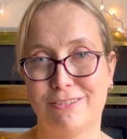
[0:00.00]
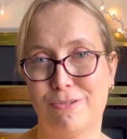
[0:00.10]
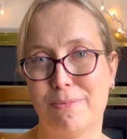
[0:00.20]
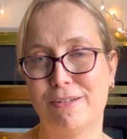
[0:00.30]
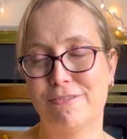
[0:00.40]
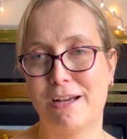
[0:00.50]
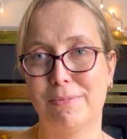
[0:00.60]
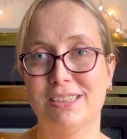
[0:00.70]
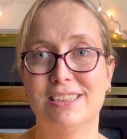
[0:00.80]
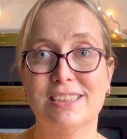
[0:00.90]
for my
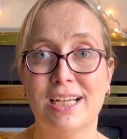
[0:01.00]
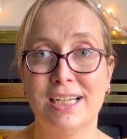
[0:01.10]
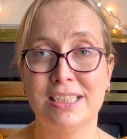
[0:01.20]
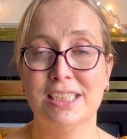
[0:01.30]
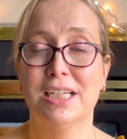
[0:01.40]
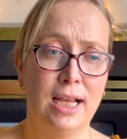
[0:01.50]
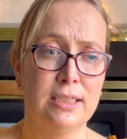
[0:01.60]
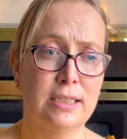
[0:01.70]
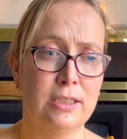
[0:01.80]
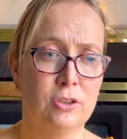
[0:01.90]
family tonight.
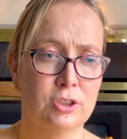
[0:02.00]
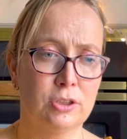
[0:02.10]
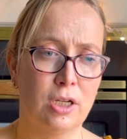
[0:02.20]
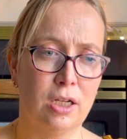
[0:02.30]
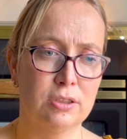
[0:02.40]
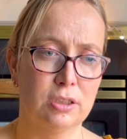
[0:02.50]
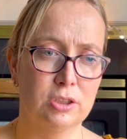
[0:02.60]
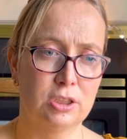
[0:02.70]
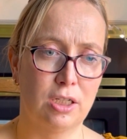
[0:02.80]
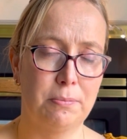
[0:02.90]
And I also got
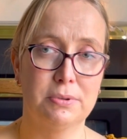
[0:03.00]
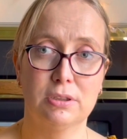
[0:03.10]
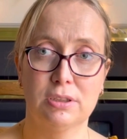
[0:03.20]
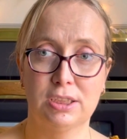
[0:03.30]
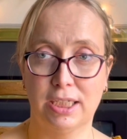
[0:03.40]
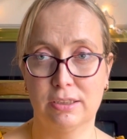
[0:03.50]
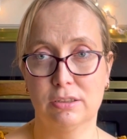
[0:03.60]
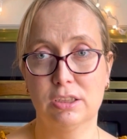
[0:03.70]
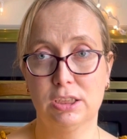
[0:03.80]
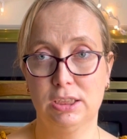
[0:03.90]
some cheddar
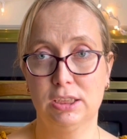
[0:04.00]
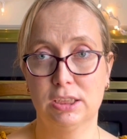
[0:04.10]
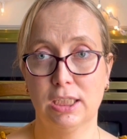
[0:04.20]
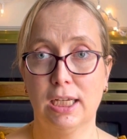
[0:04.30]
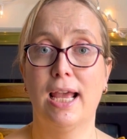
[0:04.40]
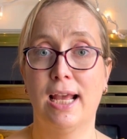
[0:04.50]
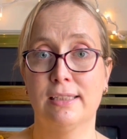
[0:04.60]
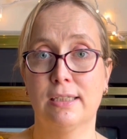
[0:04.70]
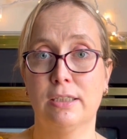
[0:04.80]
cheese. And I